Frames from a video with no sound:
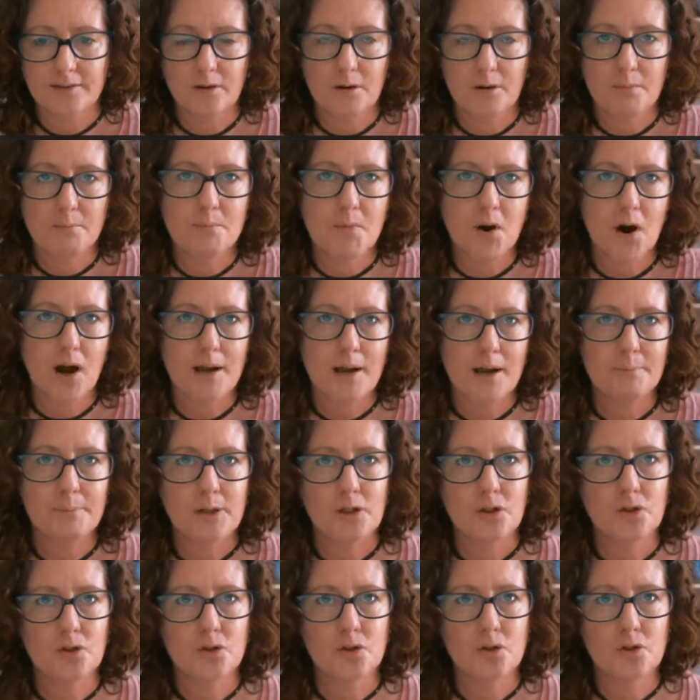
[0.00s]
So it might be
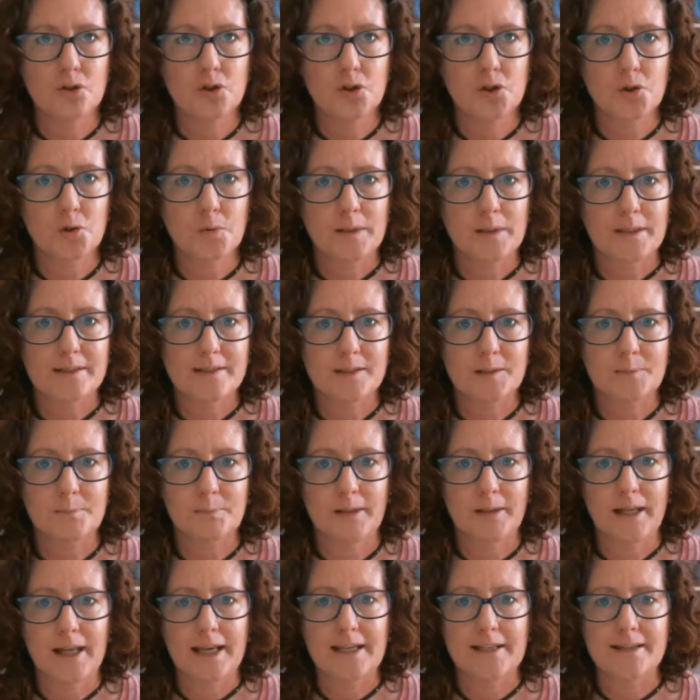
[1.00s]
used to
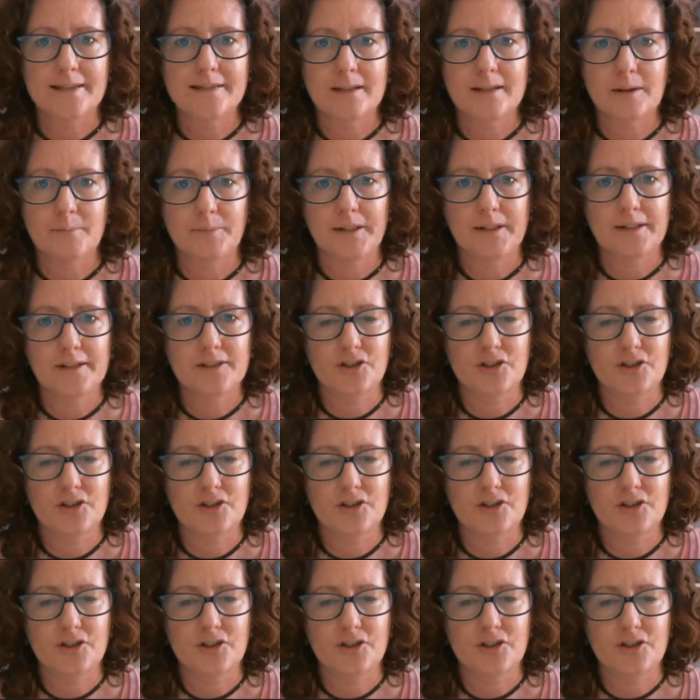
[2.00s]
explain something